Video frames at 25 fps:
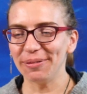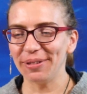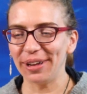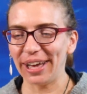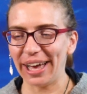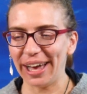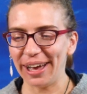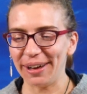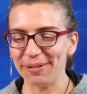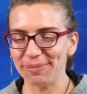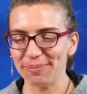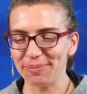
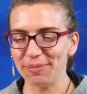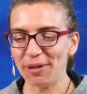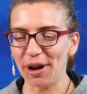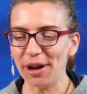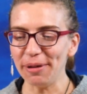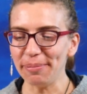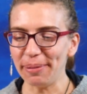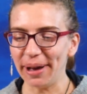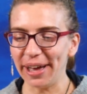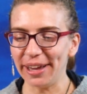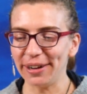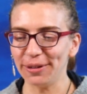
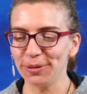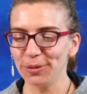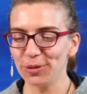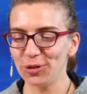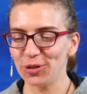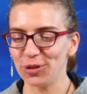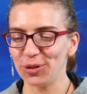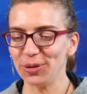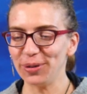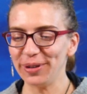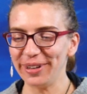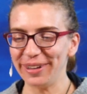my partner
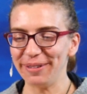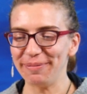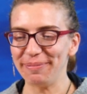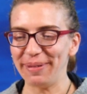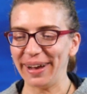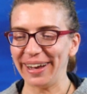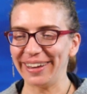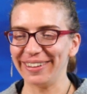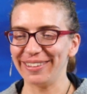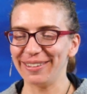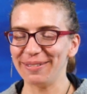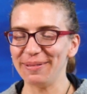was doing it
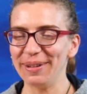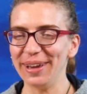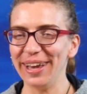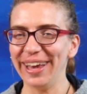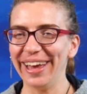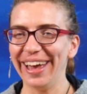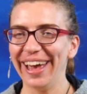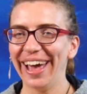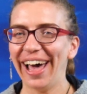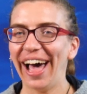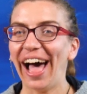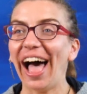back to
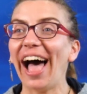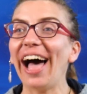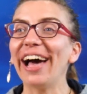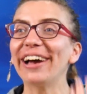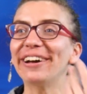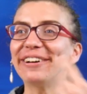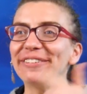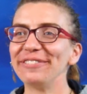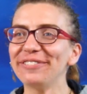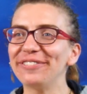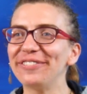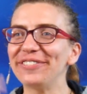me, I
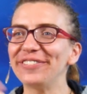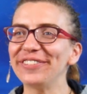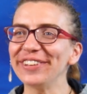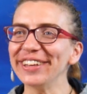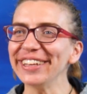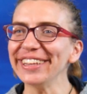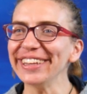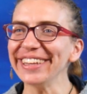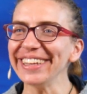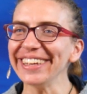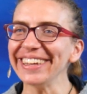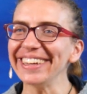can
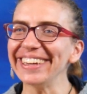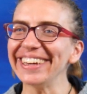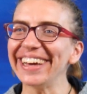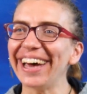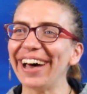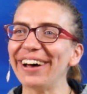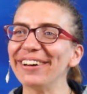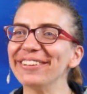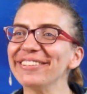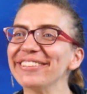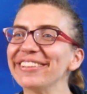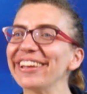feel it.
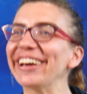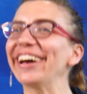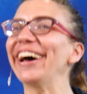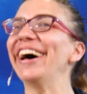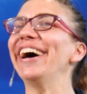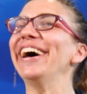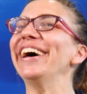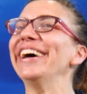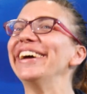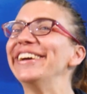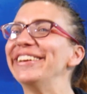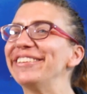I was like,
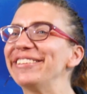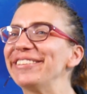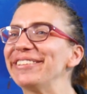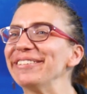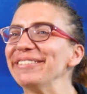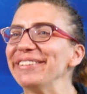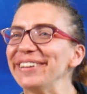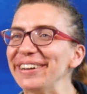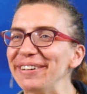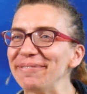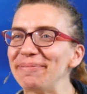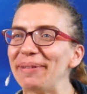oh, he's
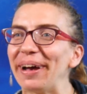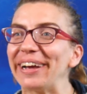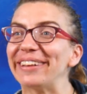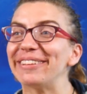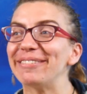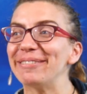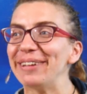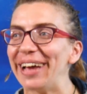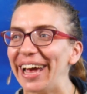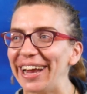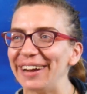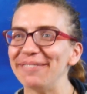doing it back
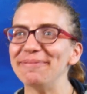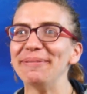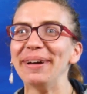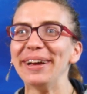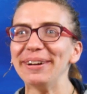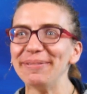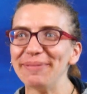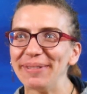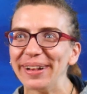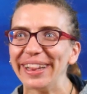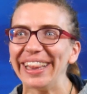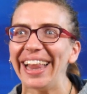to me, and it
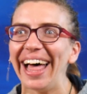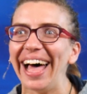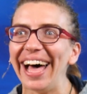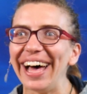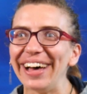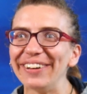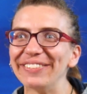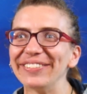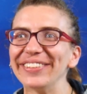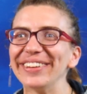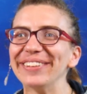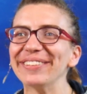made me
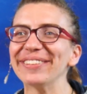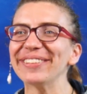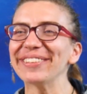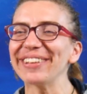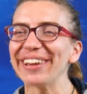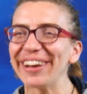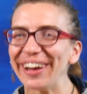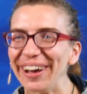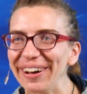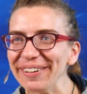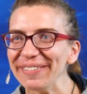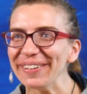laugh. It was
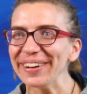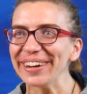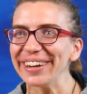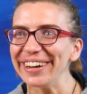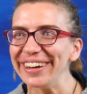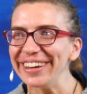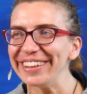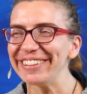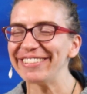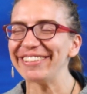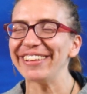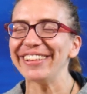like, oh my
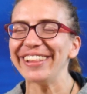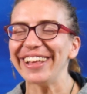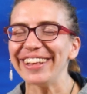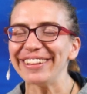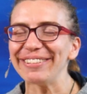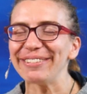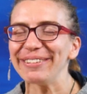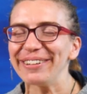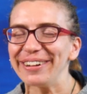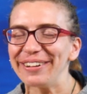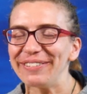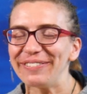God, so
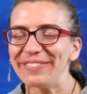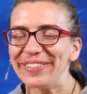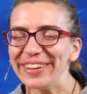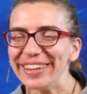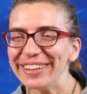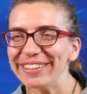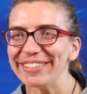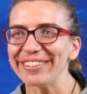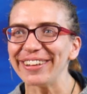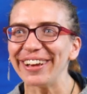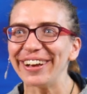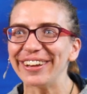that's what it
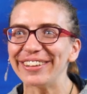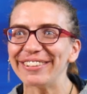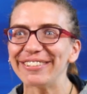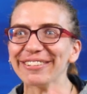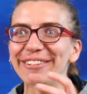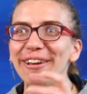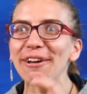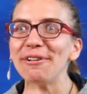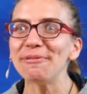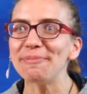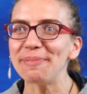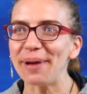feels like.
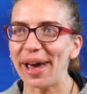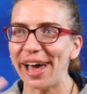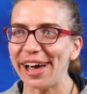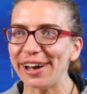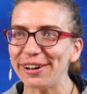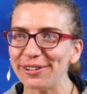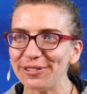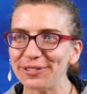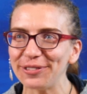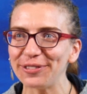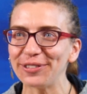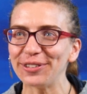So
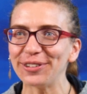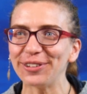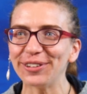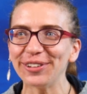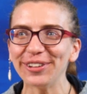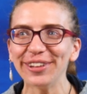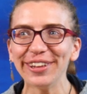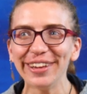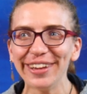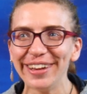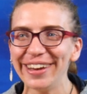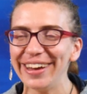
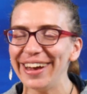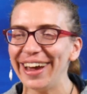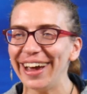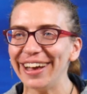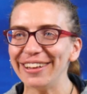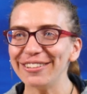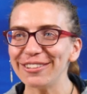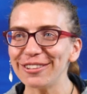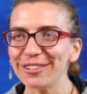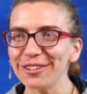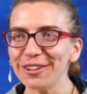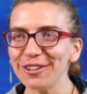powerful
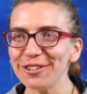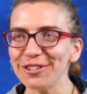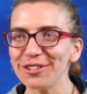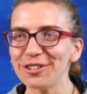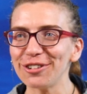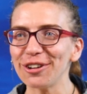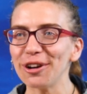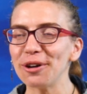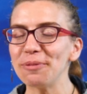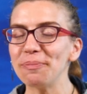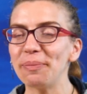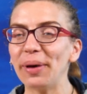and so
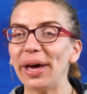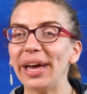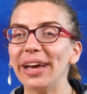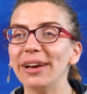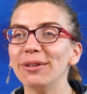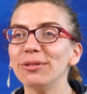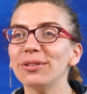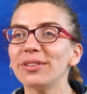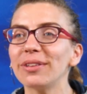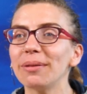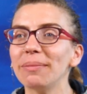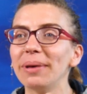strong. But it
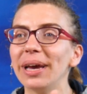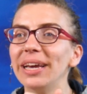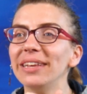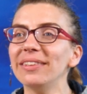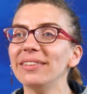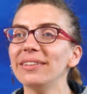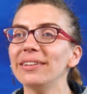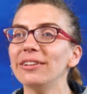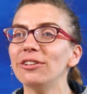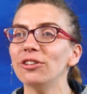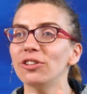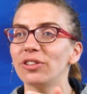was
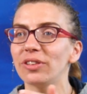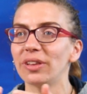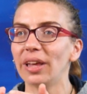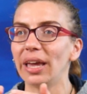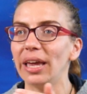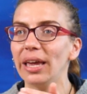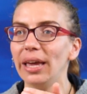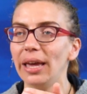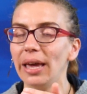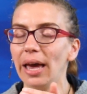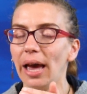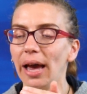amazing because
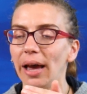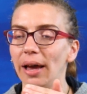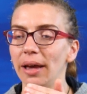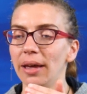we